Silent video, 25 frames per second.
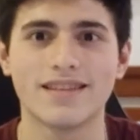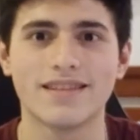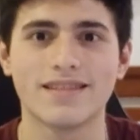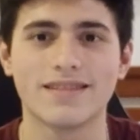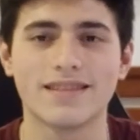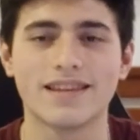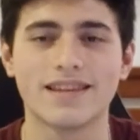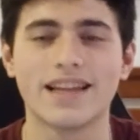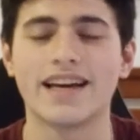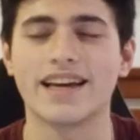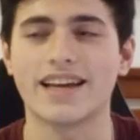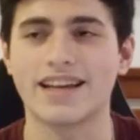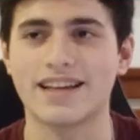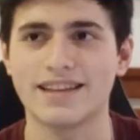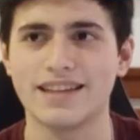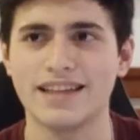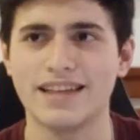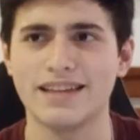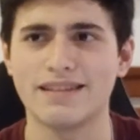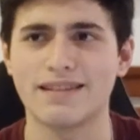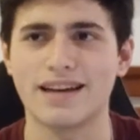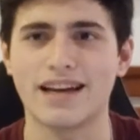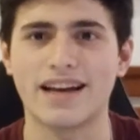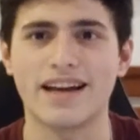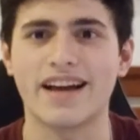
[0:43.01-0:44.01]

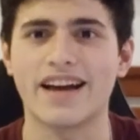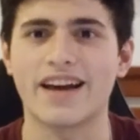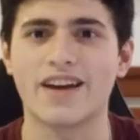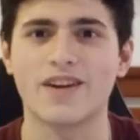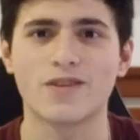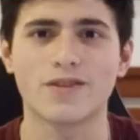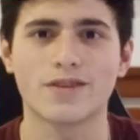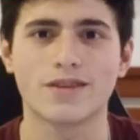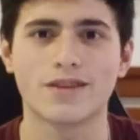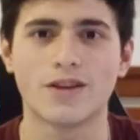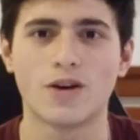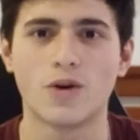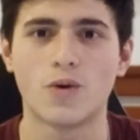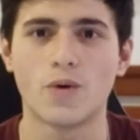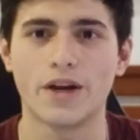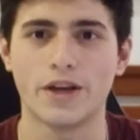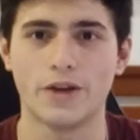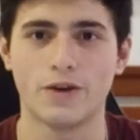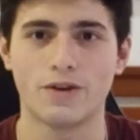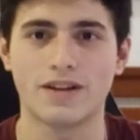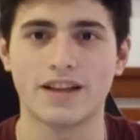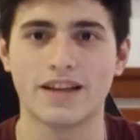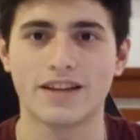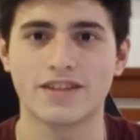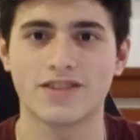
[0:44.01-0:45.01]
Likely, I don't know why you
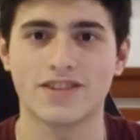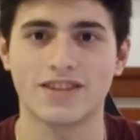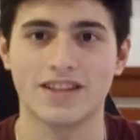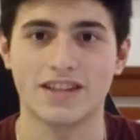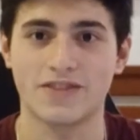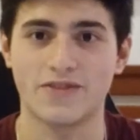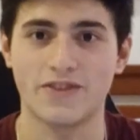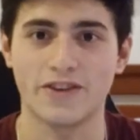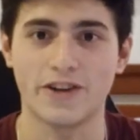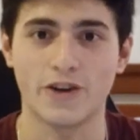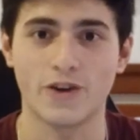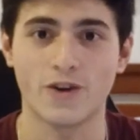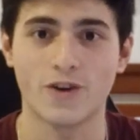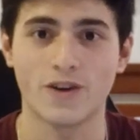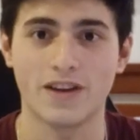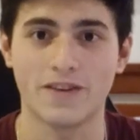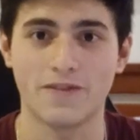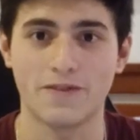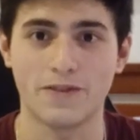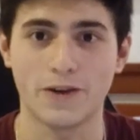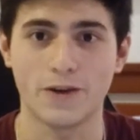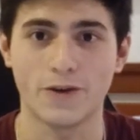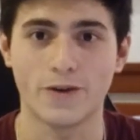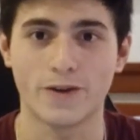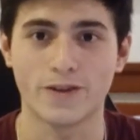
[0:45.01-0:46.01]
clicked on this video if
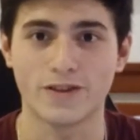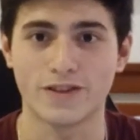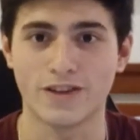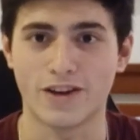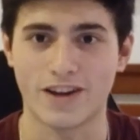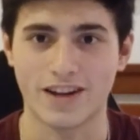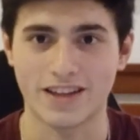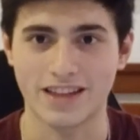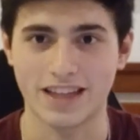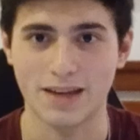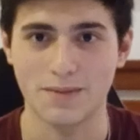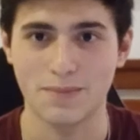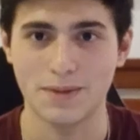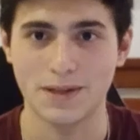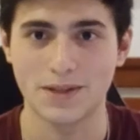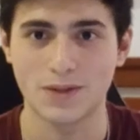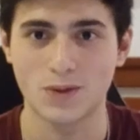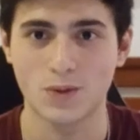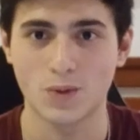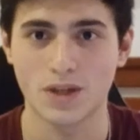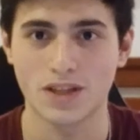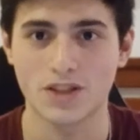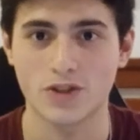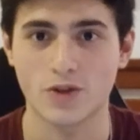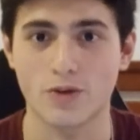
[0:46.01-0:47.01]
you are not an IB
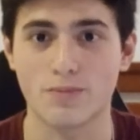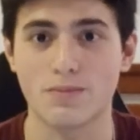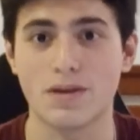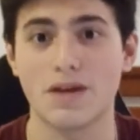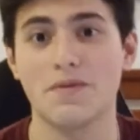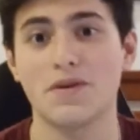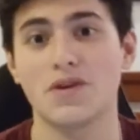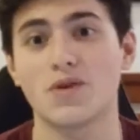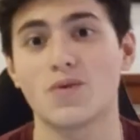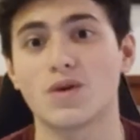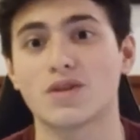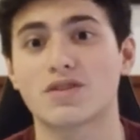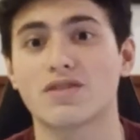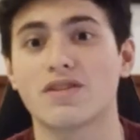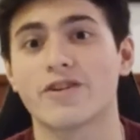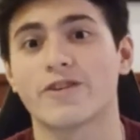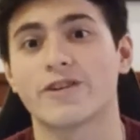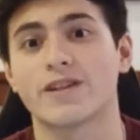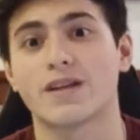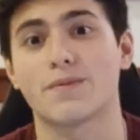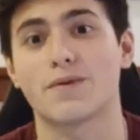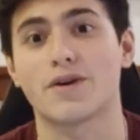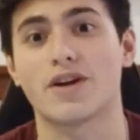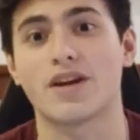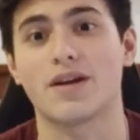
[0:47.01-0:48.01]
student, or maybe you want to learn about